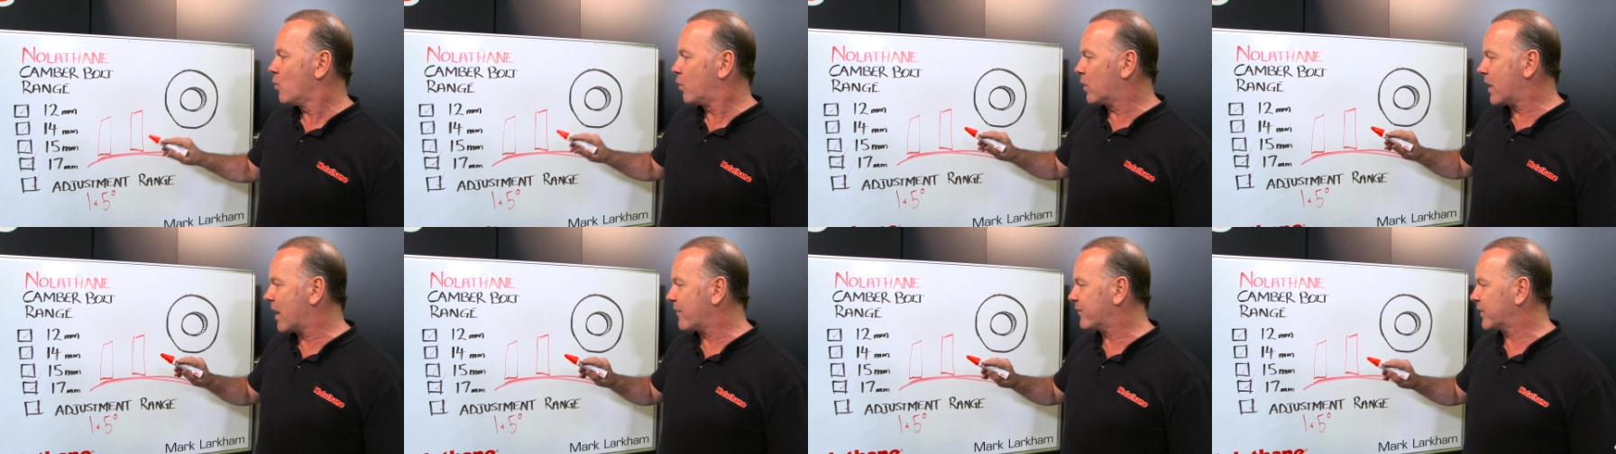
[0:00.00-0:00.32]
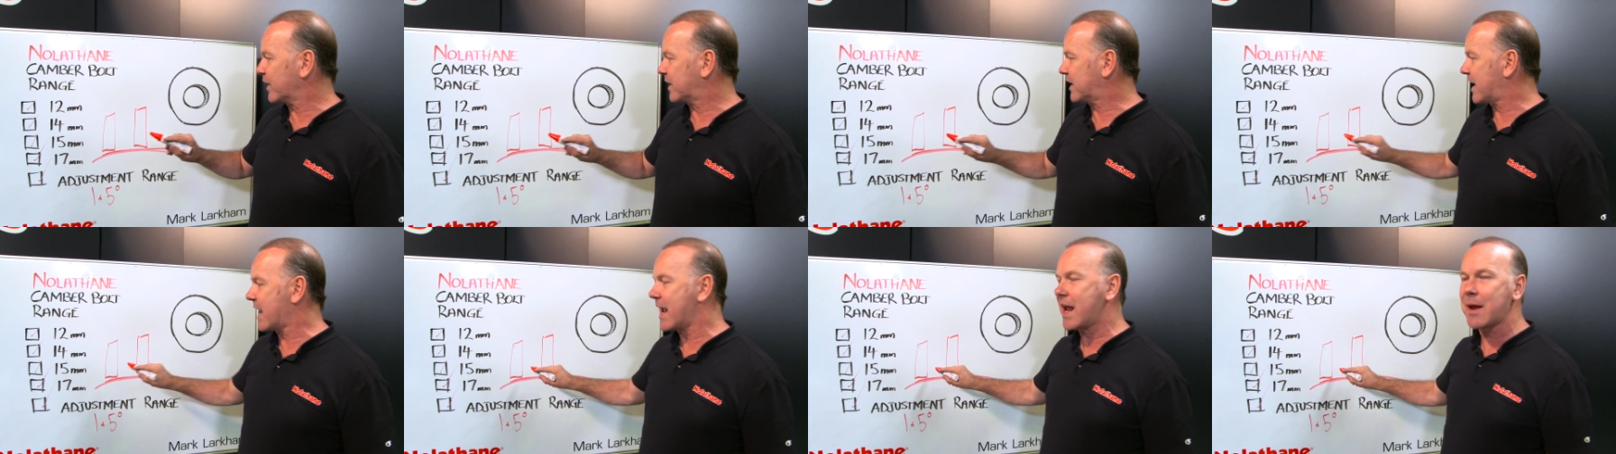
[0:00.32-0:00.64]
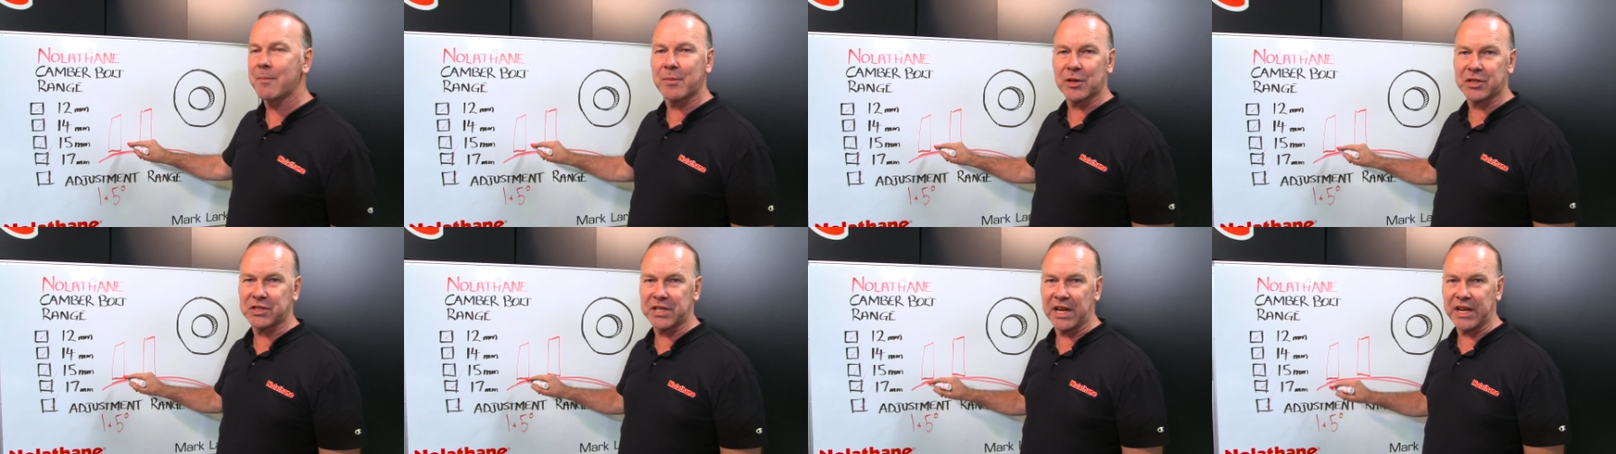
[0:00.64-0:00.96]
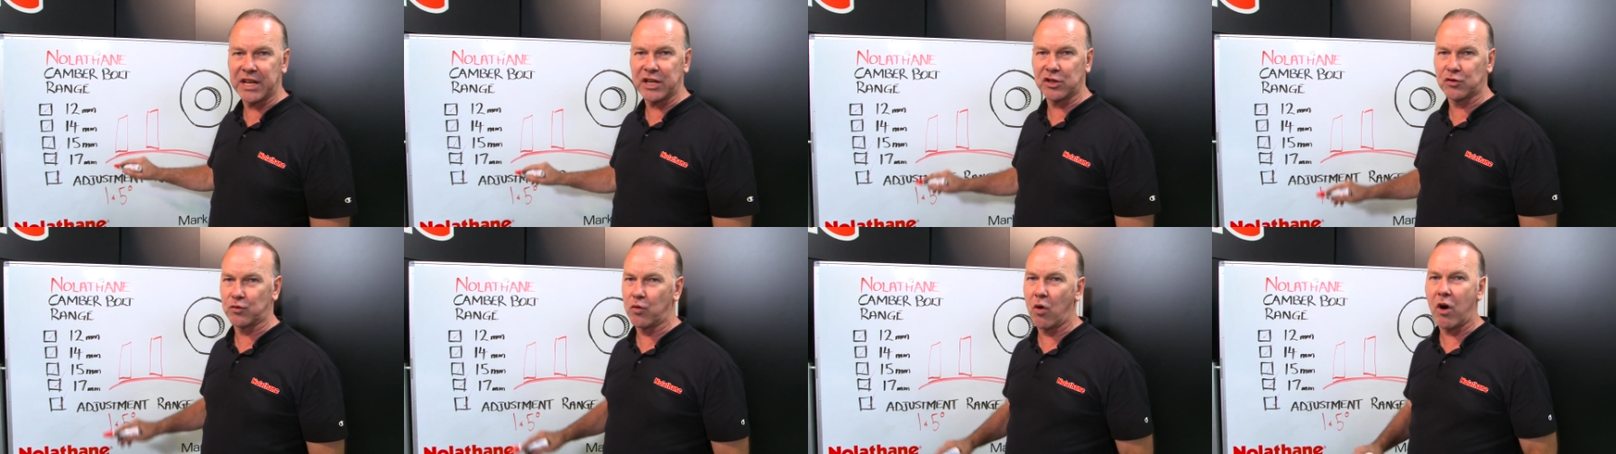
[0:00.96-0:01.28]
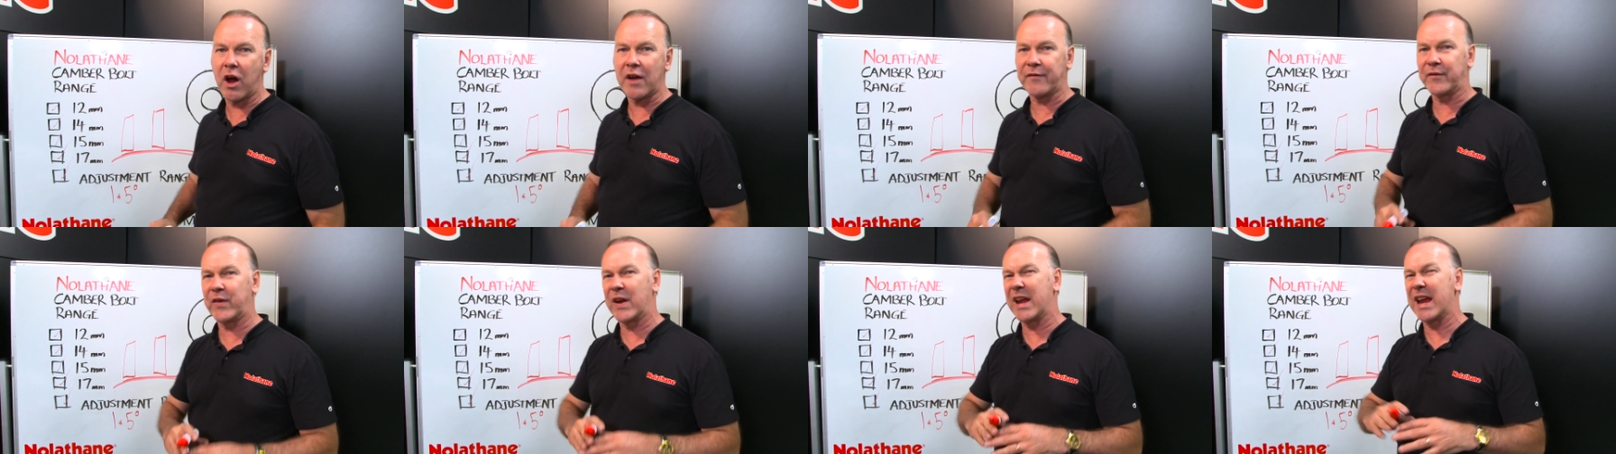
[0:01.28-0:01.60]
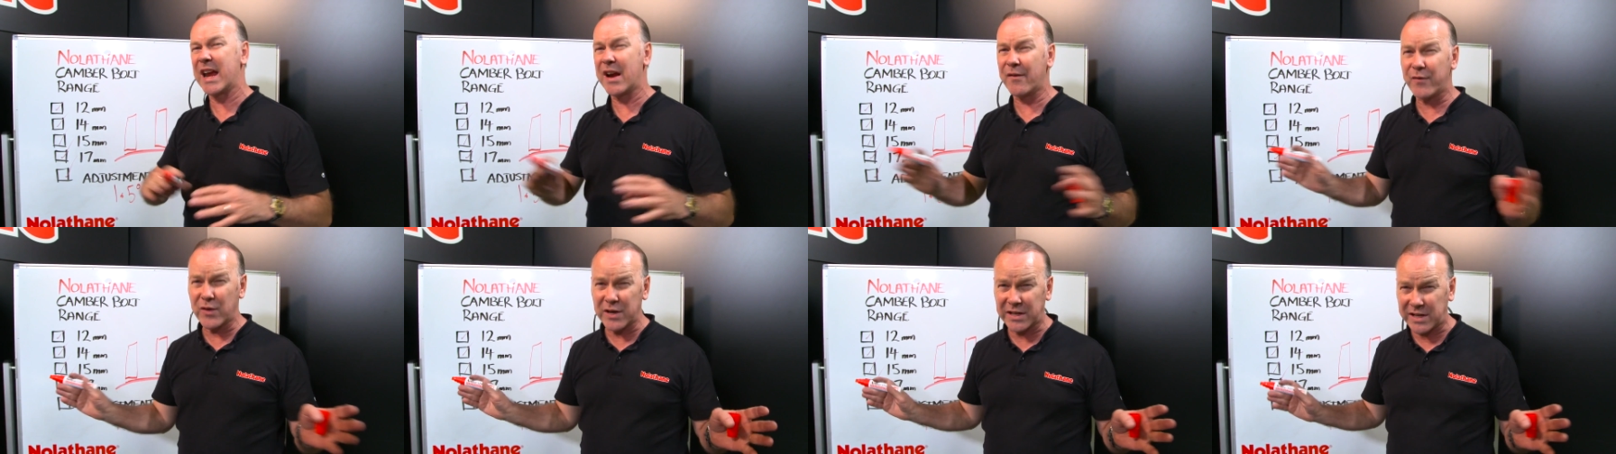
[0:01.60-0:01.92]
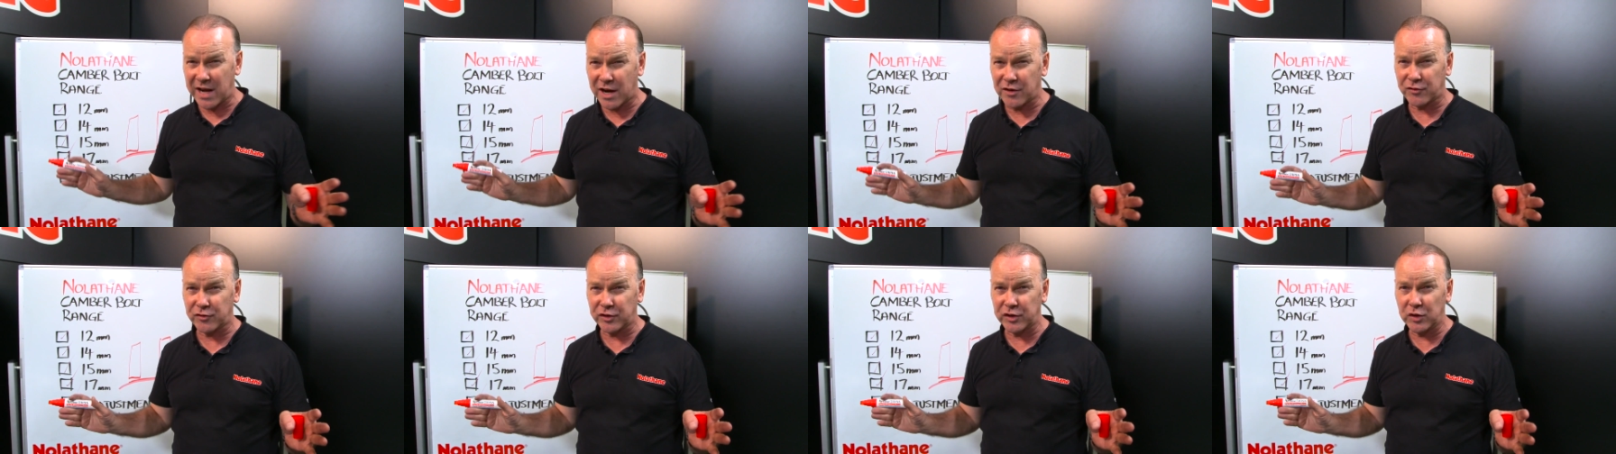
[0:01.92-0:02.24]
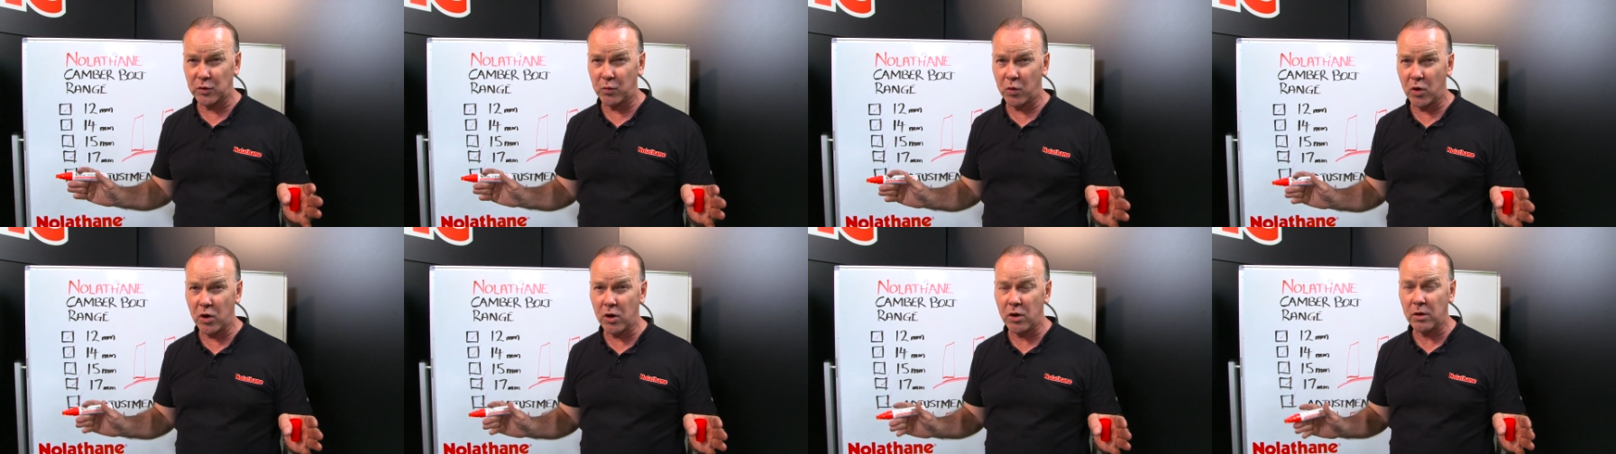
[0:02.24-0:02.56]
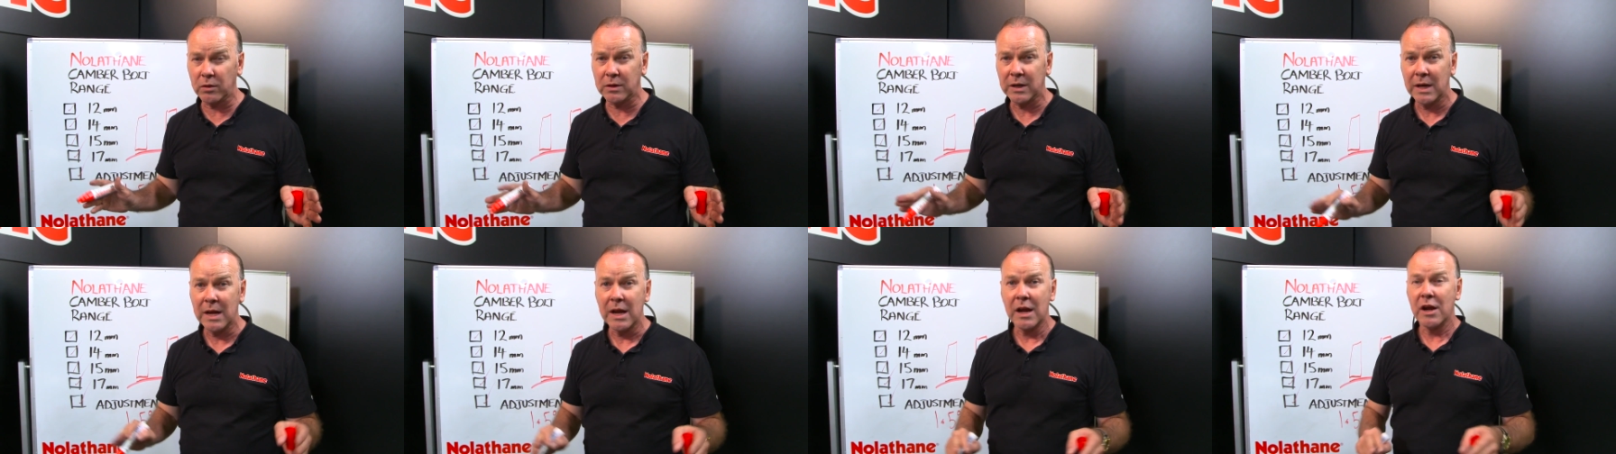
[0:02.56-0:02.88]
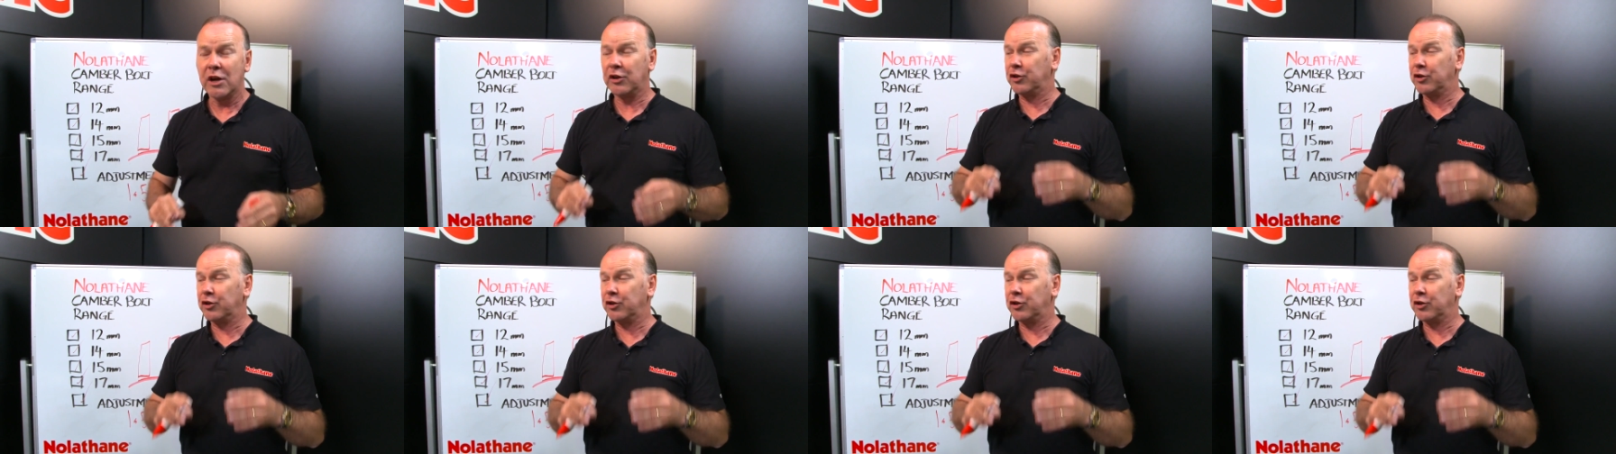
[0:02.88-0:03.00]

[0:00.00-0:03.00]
would have the camber settings right for every country in the world?